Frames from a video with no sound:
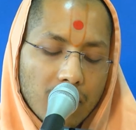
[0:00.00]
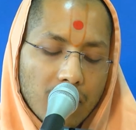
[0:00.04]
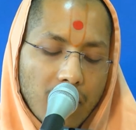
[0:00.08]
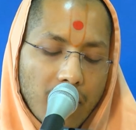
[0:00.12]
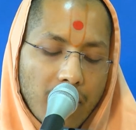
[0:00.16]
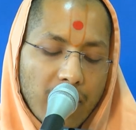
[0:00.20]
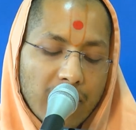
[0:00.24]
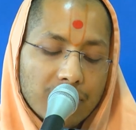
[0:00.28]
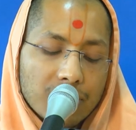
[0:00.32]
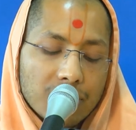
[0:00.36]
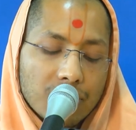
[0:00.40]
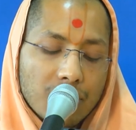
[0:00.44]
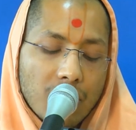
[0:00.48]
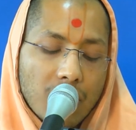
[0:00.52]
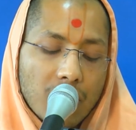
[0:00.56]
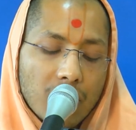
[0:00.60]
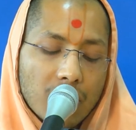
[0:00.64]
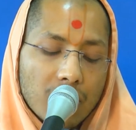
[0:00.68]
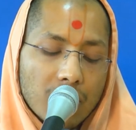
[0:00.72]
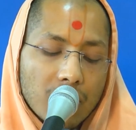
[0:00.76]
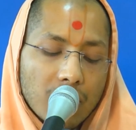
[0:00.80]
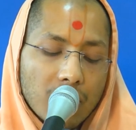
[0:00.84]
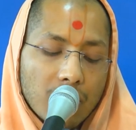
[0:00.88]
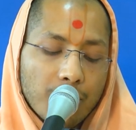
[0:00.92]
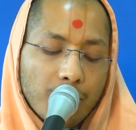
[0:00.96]
as you are
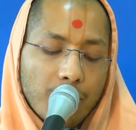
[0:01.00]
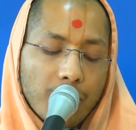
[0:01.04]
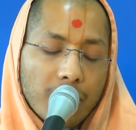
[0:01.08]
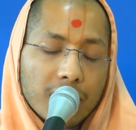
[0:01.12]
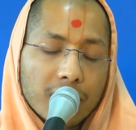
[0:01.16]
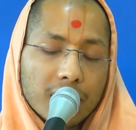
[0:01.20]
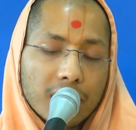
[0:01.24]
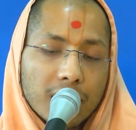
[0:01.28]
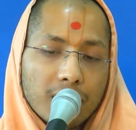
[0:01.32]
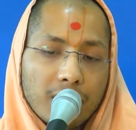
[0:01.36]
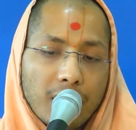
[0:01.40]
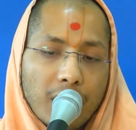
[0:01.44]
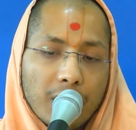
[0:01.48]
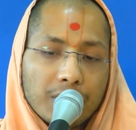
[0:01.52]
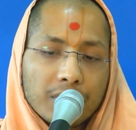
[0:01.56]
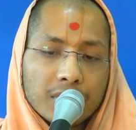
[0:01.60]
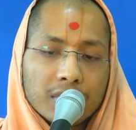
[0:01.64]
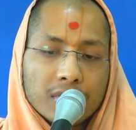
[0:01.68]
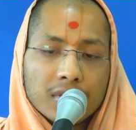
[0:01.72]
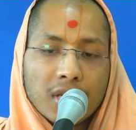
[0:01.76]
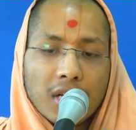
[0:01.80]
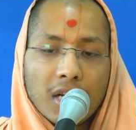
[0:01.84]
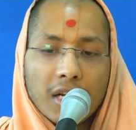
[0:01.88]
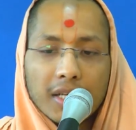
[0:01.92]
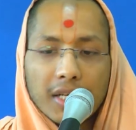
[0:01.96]
appointed my
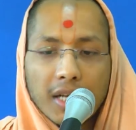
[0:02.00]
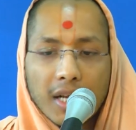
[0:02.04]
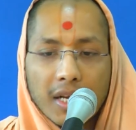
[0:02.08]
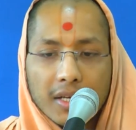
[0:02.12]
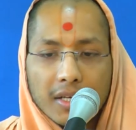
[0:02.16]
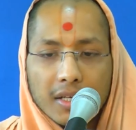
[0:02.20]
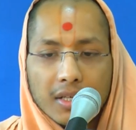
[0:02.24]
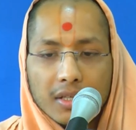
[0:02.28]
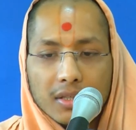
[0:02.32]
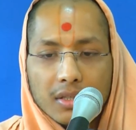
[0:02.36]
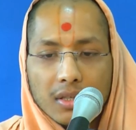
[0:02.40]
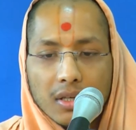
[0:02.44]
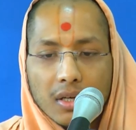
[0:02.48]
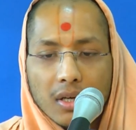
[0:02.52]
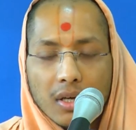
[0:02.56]
personal attendant,